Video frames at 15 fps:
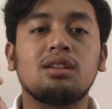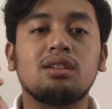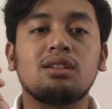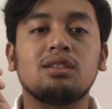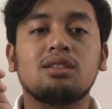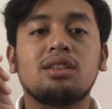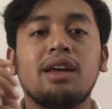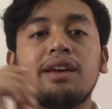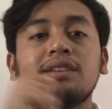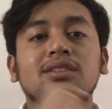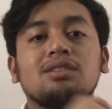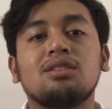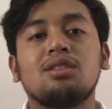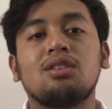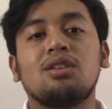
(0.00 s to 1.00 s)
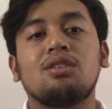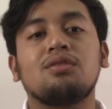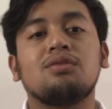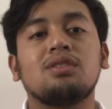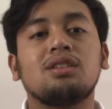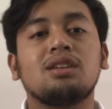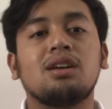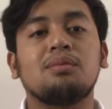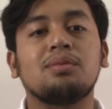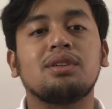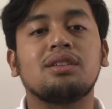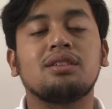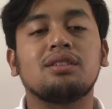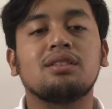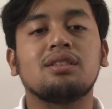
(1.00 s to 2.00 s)
the tax of the
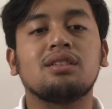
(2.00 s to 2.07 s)
company.